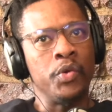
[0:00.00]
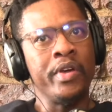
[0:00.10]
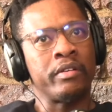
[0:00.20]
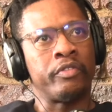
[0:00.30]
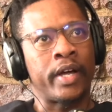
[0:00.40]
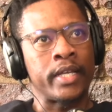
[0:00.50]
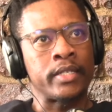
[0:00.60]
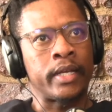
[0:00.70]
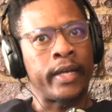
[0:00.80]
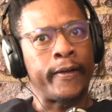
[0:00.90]
we advise
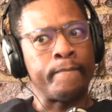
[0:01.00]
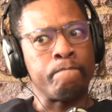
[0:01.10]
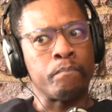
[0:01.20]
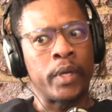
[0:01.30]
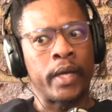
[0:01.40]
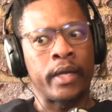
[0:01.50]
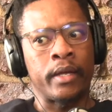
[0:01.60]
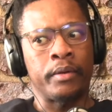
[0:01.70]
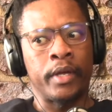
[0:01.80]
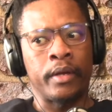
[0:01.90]
um, uh,
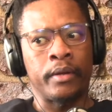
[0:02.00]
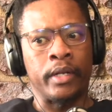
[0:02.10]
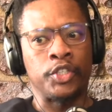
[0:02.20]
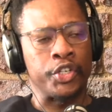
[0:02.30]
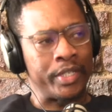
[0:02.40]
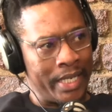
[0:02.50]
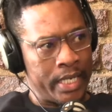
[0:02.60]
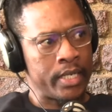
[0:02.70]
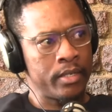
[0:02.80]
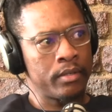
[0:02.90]
uh, church
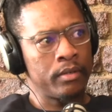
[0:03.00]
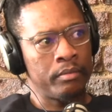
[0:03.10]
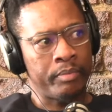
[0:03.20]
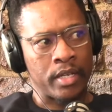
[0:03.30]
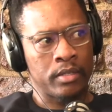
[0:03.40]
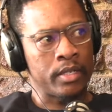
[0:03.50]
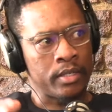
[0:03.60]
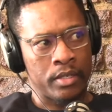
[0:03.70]
leaders, mm. pastors, and